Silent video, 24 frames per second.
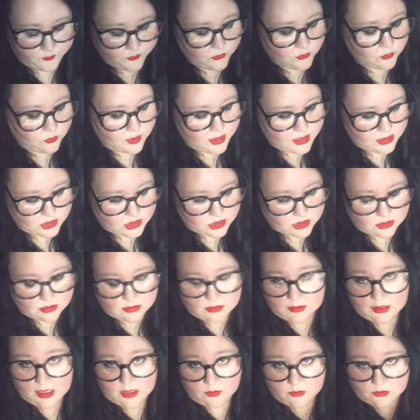which
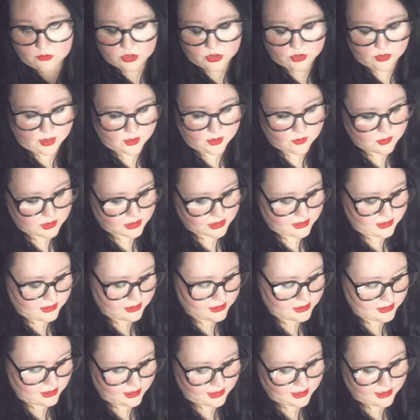I won't show that one because
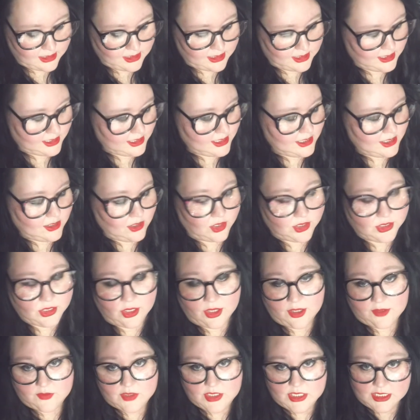on the off
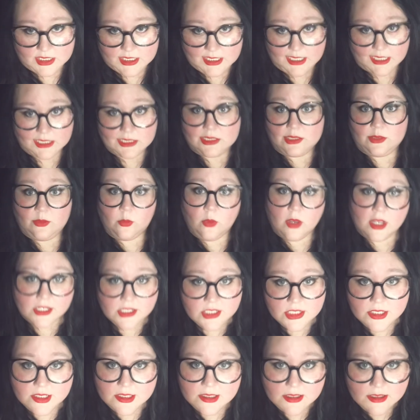chance he actually
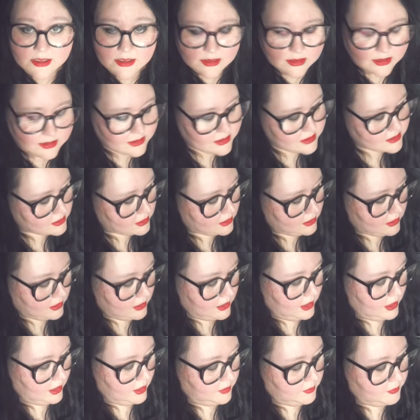watches these things.
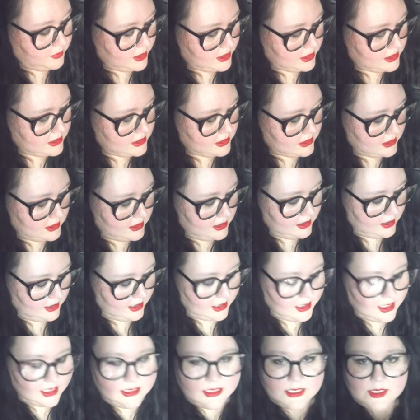But I
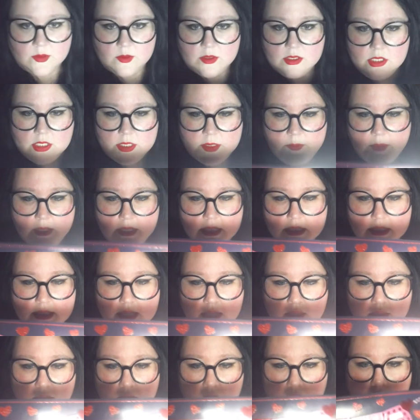got this one just because I
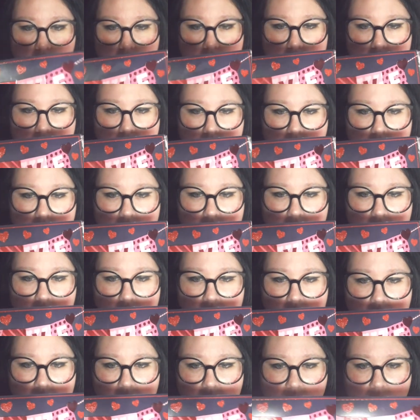thought
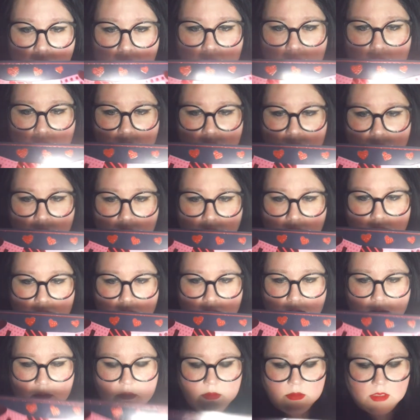the front of that was really
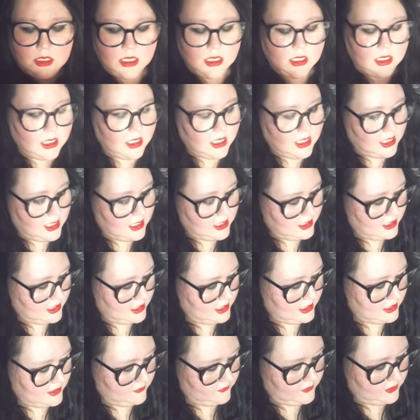cute. And I
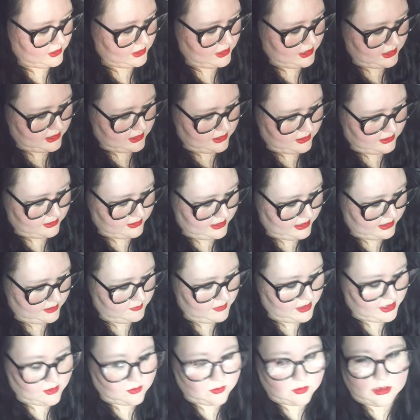feel like that'd make
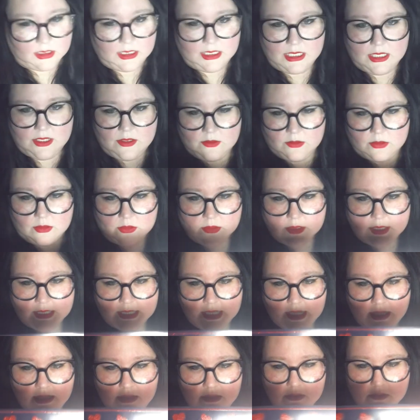a really cute little
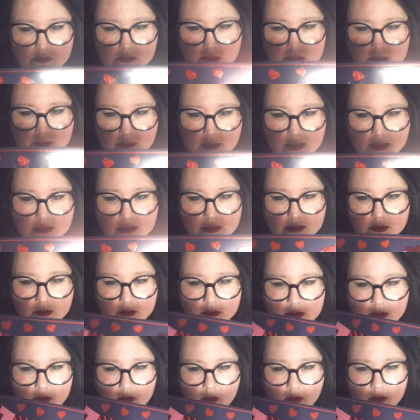sign or something, a little
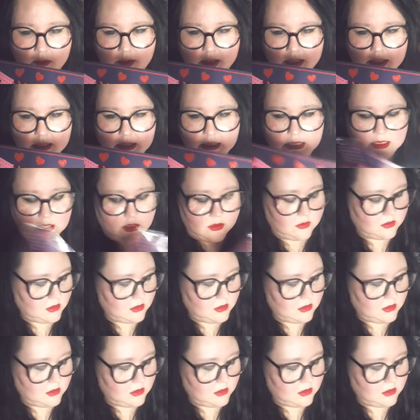decor piece. So